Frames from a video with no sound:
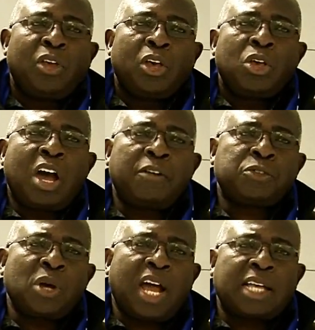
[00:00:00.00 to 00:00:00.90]
You have
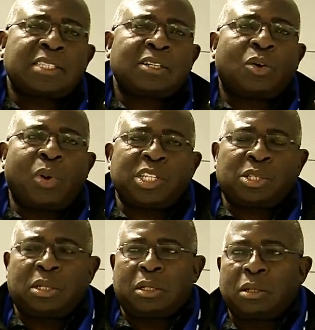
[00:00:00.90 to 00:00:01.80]
to ask the
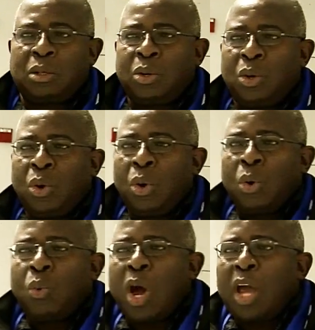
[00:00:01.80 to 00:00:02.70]
question,
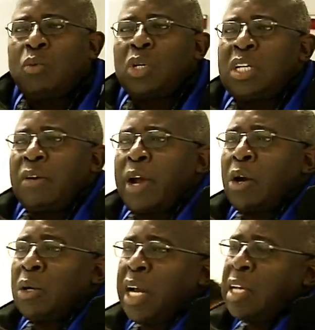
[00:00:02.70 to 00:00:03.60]
why would they
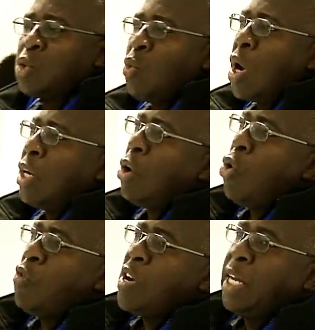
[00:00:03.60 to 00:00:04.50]
recognize one
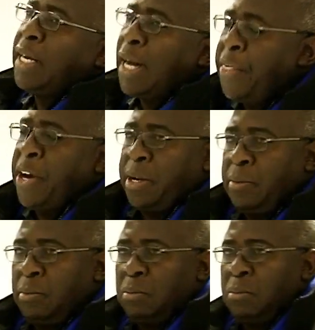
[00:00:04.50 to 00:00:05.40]
over another
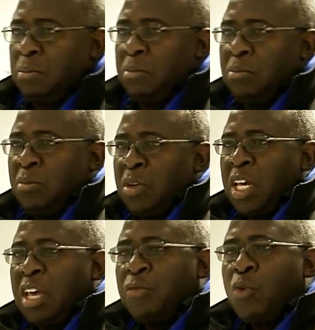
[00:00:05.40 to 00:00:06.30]

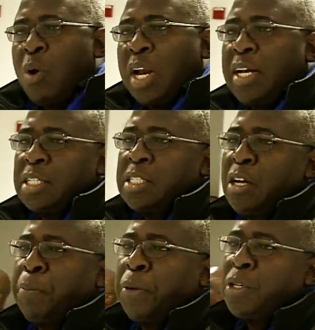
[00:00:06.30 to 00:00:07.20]
if one does
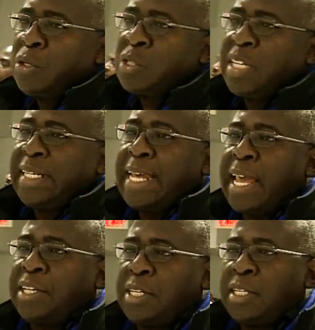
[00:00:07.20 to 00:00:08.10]
not produce the
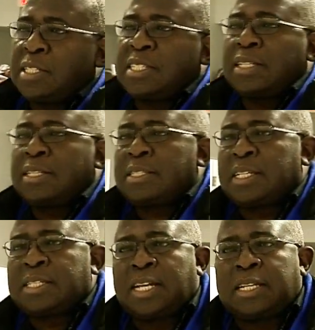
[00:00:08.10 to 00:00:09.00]
data and
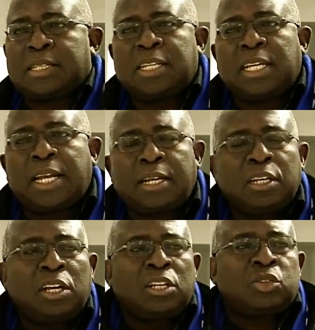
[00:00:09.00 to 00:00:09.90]
statistics that is
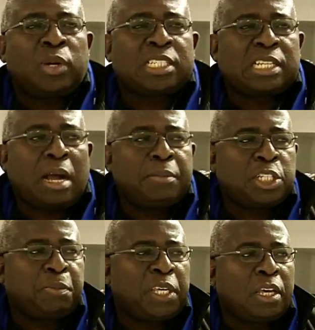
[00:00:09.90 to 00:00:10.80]
needed to
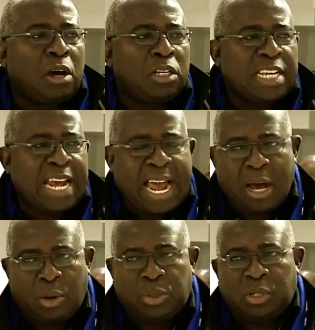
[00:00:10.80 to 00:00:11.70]
establish beyond
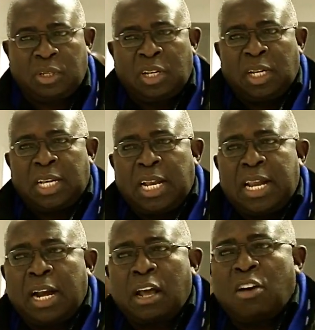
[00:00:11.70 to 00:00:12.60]
doubt that
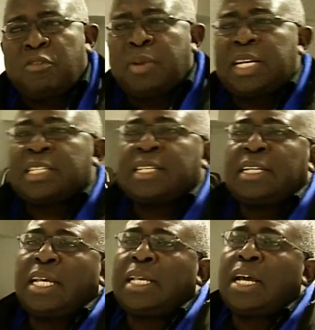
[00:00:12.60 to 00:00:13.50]
that government is
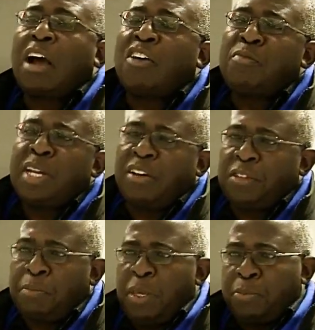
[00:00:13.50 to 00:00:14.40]
indeed the government of
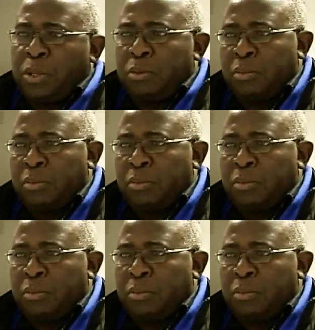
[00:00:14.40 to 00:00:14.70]
the people?